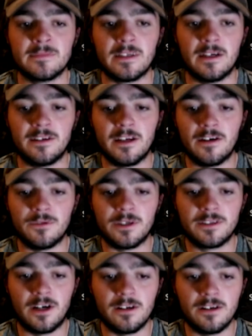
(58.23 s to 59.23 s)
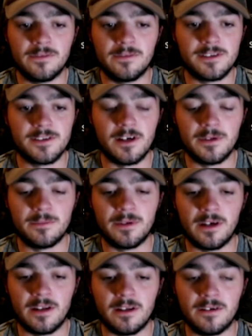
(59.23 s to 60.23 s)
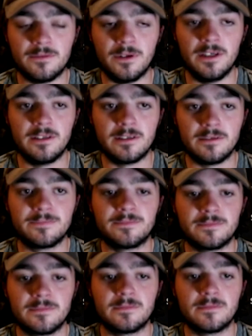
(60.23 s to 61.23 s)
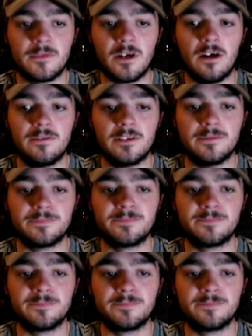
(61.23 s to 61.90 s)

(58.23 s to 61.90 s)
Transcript: I think I've worked hard enough this summer, put on enough weight, and I'm confident.